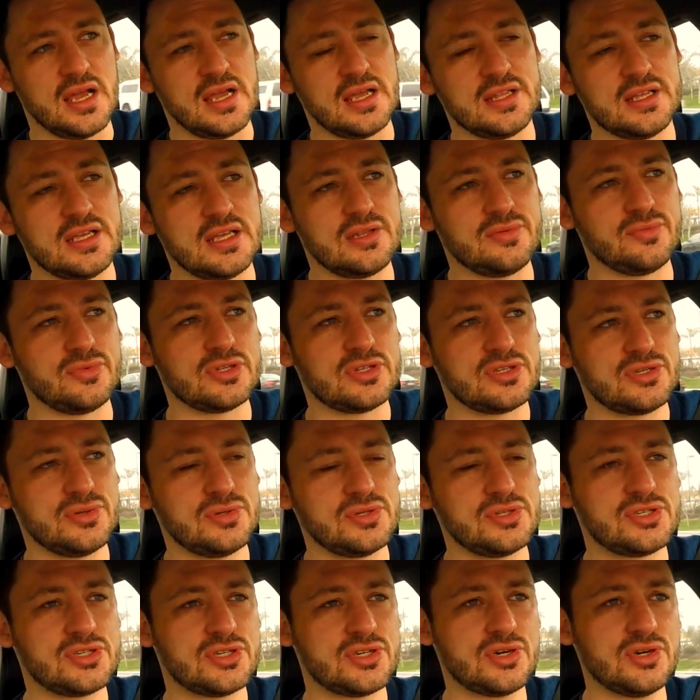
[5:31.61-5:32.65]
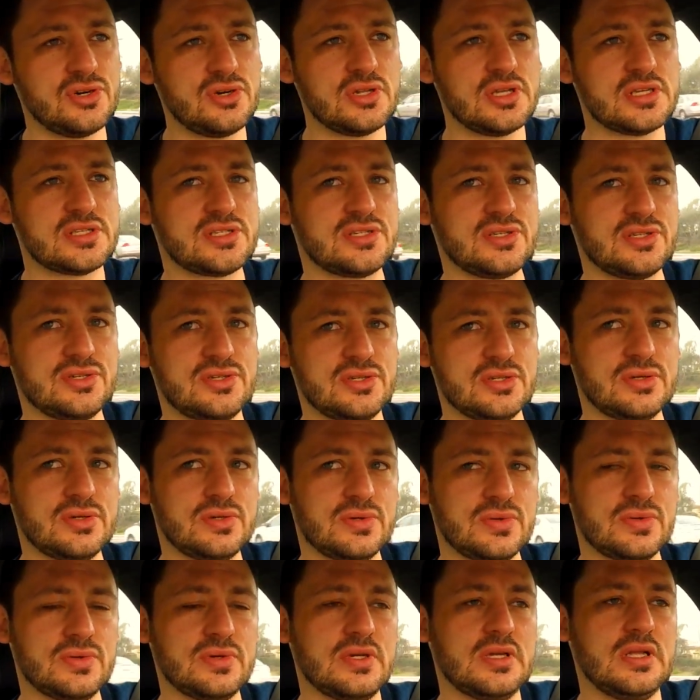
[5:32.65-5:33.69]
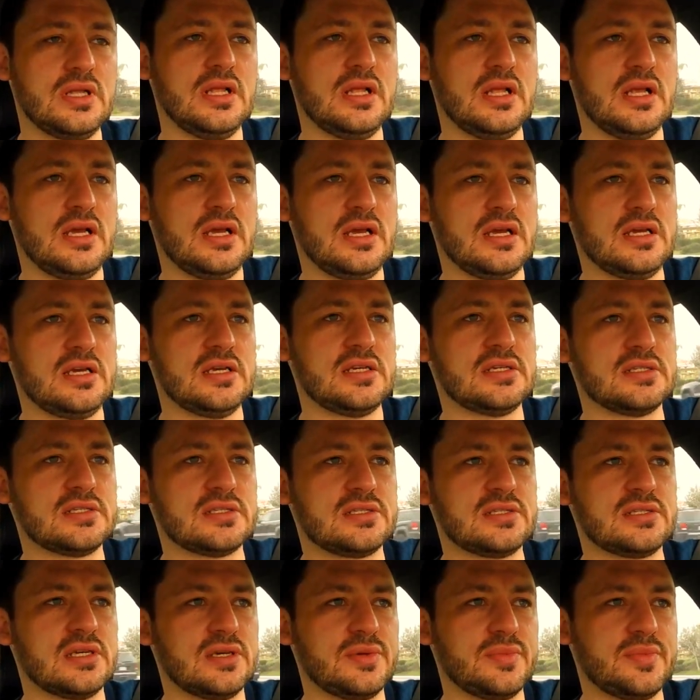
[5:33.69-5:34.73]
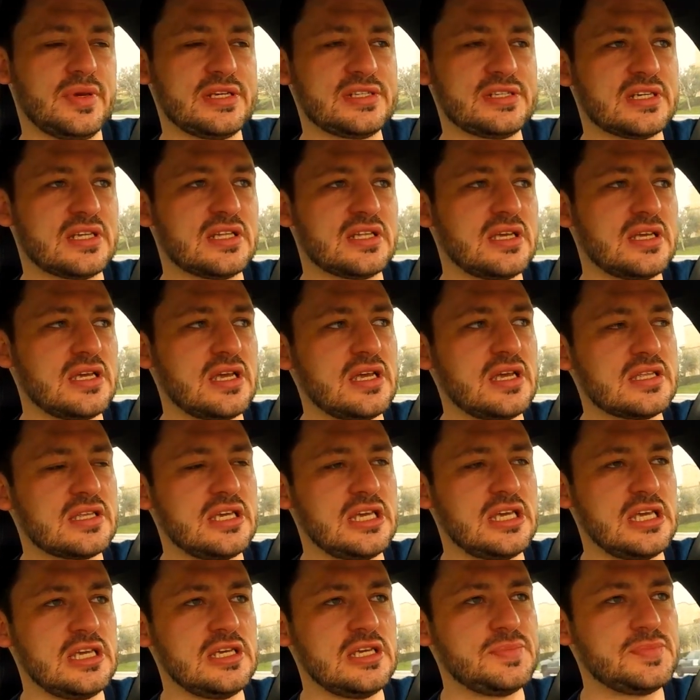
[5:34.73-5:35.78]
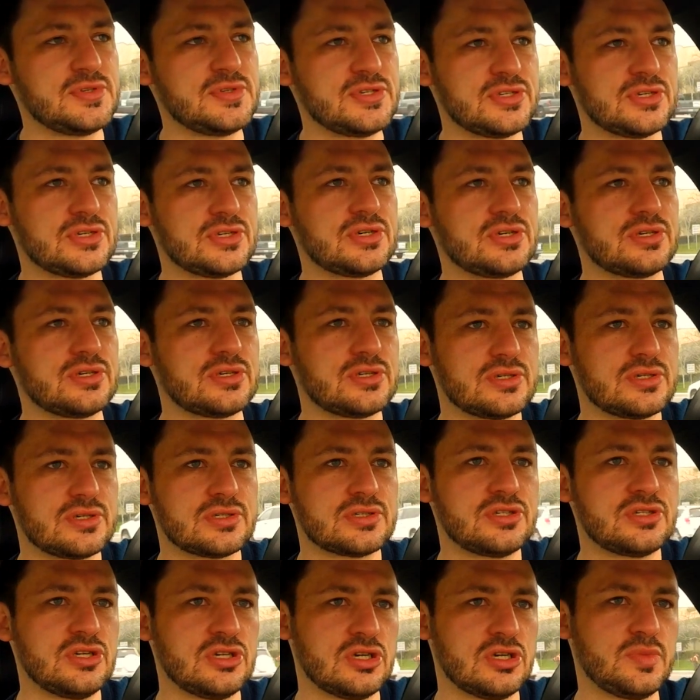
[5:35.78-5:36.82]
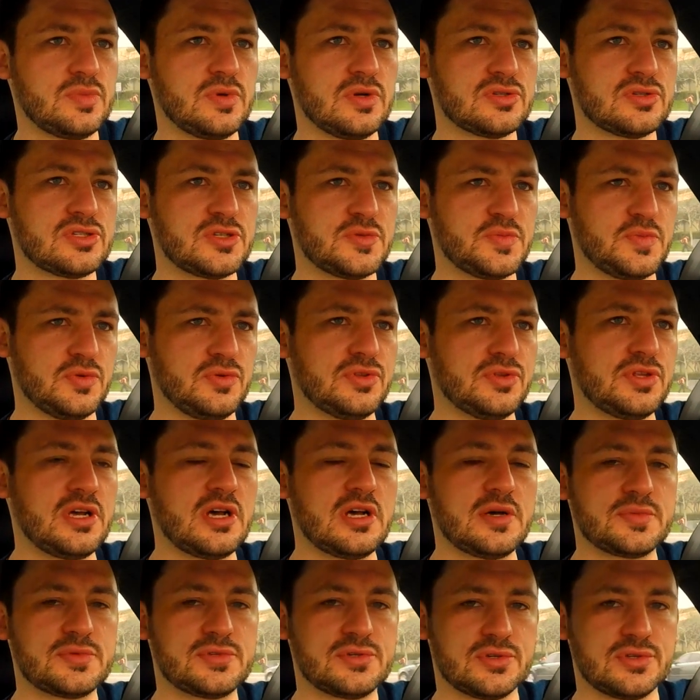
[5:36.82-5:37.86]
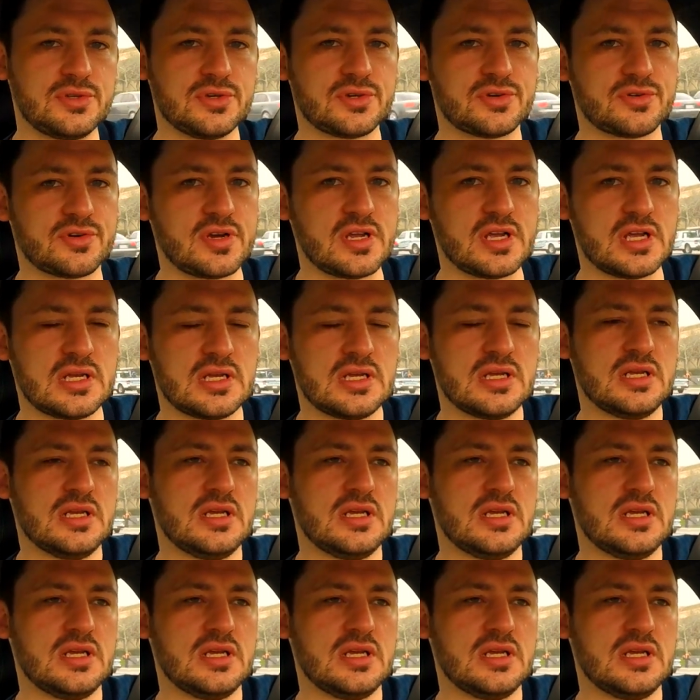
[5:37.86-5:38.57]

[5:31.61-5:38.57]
And then what twin scroll lets you do is basically it keeps your turbo spooled up to a degree.